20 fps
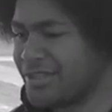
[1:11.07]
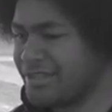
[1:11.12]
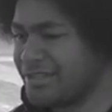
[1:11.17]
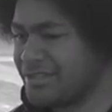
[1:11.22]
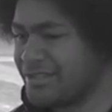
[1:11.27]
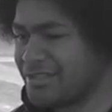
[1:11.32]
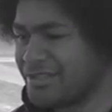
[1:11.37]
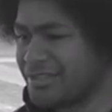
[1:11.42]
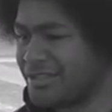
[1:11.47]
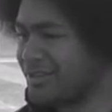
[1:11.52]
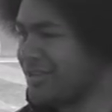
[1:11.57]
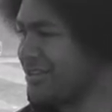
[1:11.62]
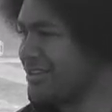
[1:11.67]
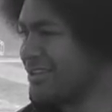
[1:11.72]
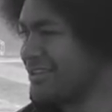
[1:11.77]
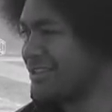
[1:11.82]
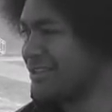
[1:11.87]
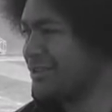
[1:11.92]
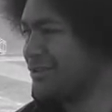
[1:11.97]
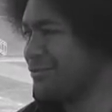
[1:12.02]
and just call it
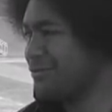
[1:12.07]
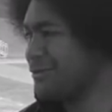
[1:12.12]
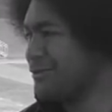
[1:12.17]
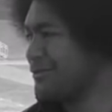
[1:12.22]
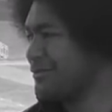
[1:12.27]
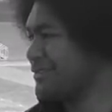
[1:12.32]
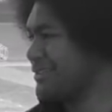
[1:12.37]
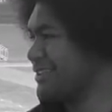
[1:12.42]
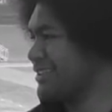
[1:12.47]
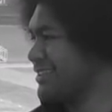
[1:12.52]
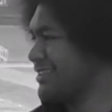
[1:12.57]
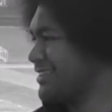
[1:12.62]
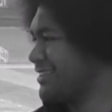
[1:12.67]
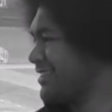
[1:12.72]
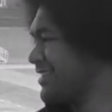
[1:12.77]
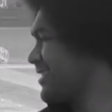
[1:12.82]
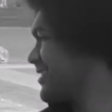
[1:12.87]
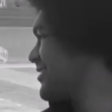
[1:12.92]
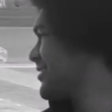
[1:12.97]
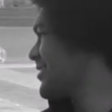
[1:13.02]
the Seawolves. And
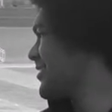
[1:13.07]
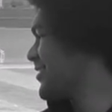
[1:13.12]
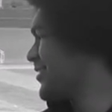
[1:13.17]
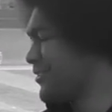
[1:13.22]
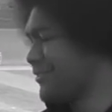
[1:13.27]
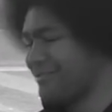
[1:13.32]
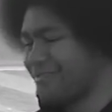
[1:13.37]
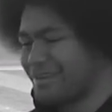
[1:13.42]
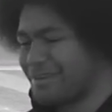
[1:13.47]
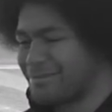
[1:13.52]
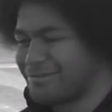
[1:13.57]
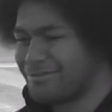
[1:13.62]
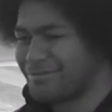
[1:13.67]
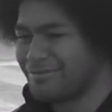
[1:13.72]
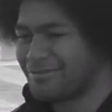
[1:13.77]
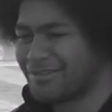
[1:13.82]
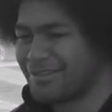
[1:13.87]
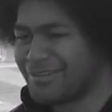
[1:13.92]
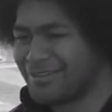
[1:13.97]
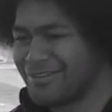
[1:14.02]
that's our family
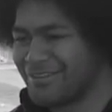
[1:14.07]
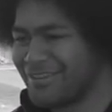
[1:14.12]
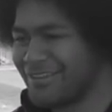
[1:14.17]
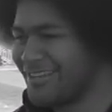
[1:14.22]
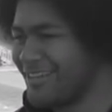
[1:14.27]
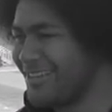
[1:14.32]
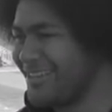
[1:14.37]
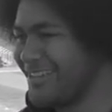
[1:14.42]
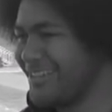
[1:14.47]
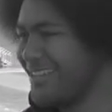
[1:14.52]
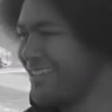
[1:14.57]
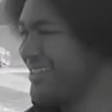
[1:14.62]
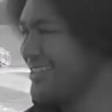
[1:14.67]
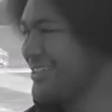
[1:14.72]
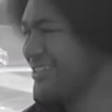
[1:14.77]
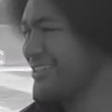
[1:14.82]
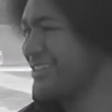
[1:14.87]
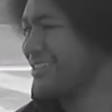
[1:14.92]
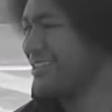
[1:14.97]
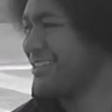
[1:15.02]
from now on and
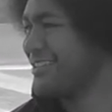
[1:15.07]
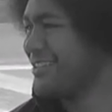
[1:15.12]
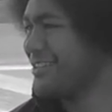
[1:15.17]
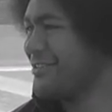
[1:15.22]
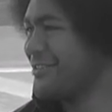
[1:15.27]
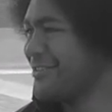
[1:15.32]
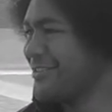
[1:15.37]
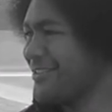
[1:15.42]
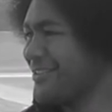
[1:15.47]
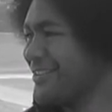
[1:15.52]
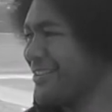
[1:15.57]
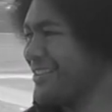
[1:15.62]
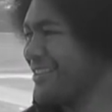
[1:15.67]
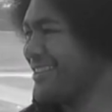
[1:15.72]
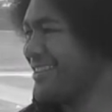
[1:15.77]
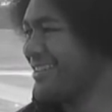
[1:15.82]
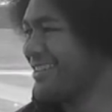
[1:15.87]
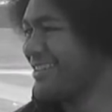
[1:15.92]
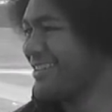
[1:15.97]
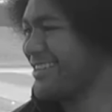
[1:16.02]
just continue on,
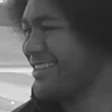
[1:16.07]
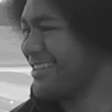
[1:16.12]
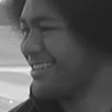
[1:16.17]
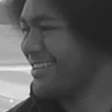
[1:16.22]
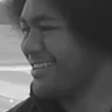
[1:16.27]
yeah.